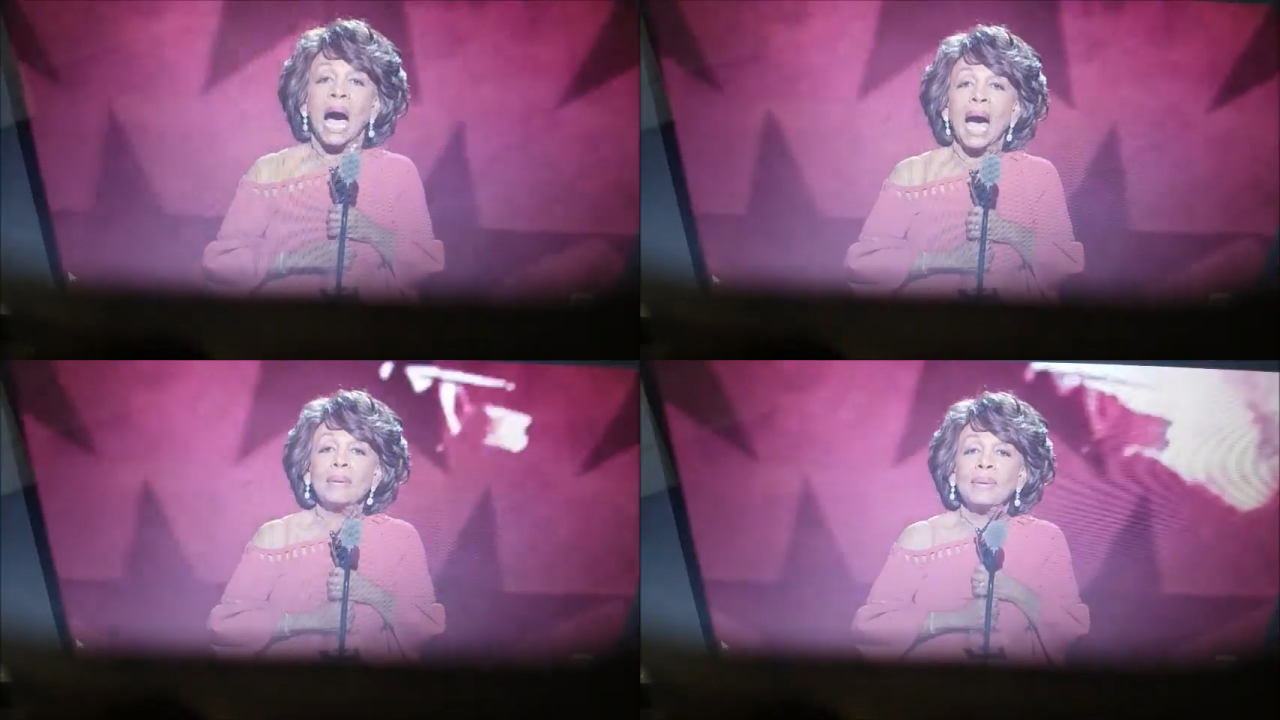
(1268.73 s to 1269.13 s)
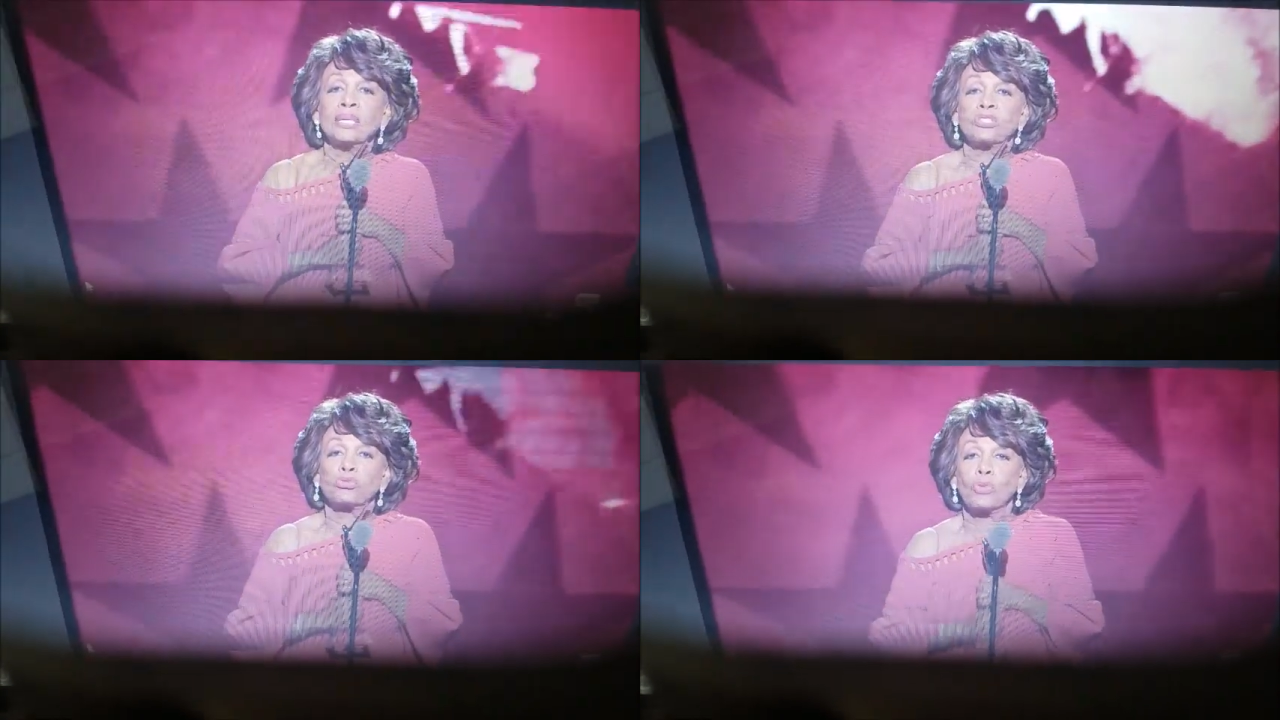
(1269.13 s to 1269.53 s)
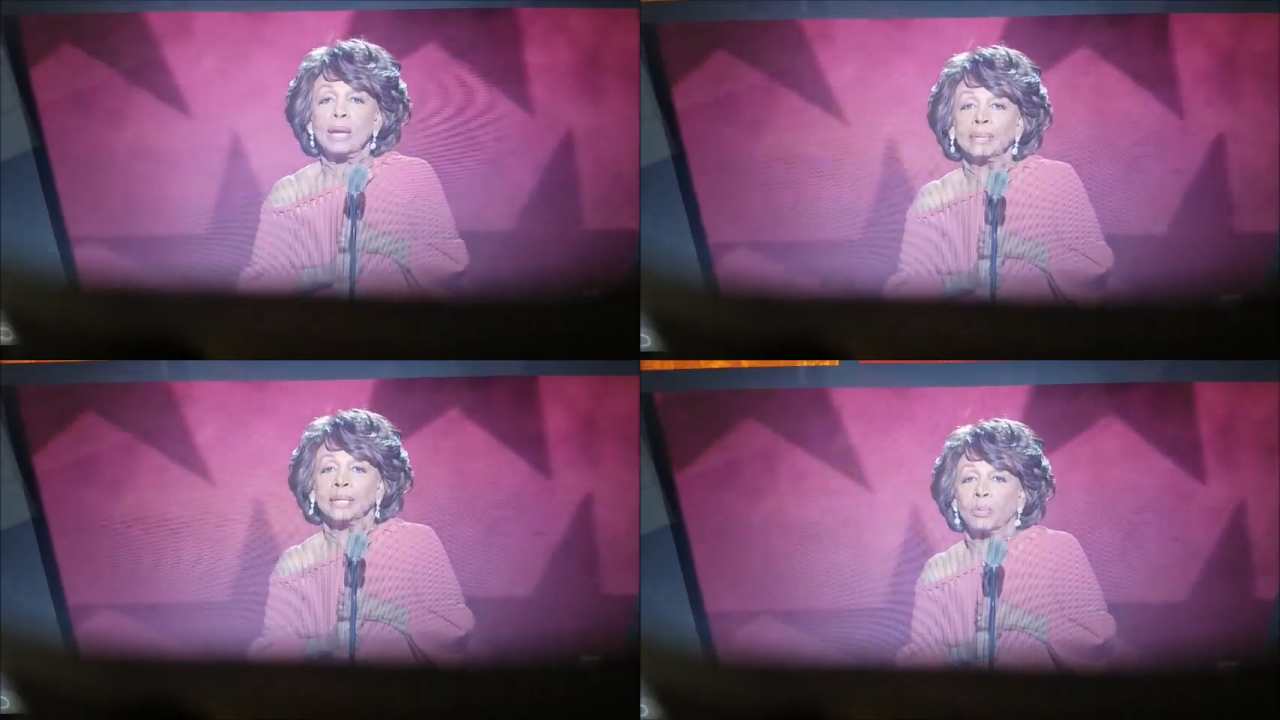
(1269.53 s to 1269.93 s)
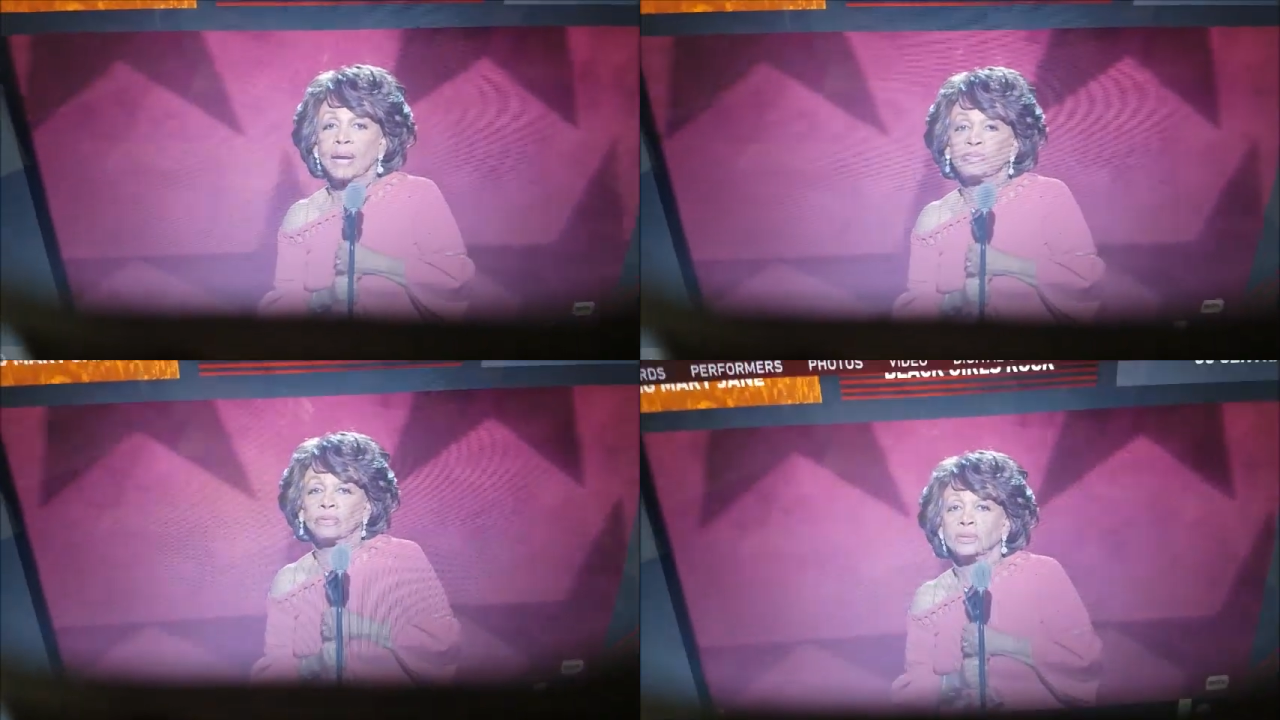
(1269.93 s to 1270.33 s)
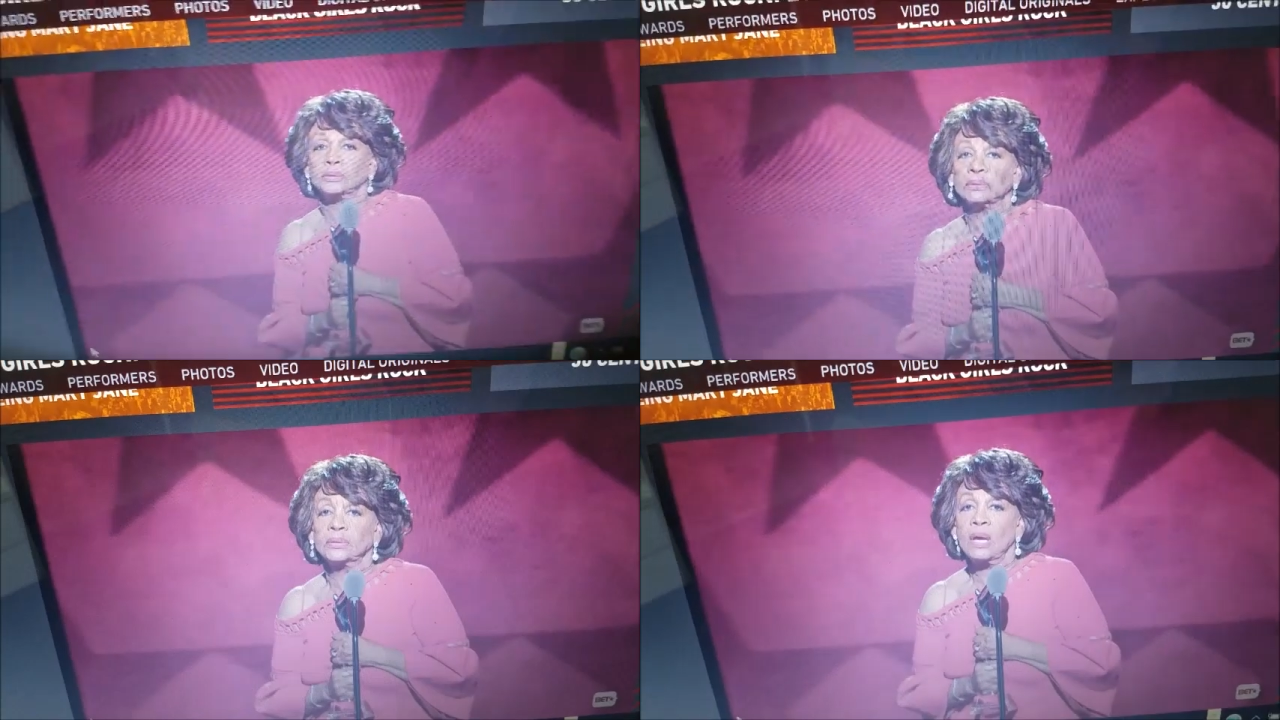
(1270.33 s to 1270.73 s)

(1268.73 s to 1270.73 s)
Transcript: I'm extremely grateful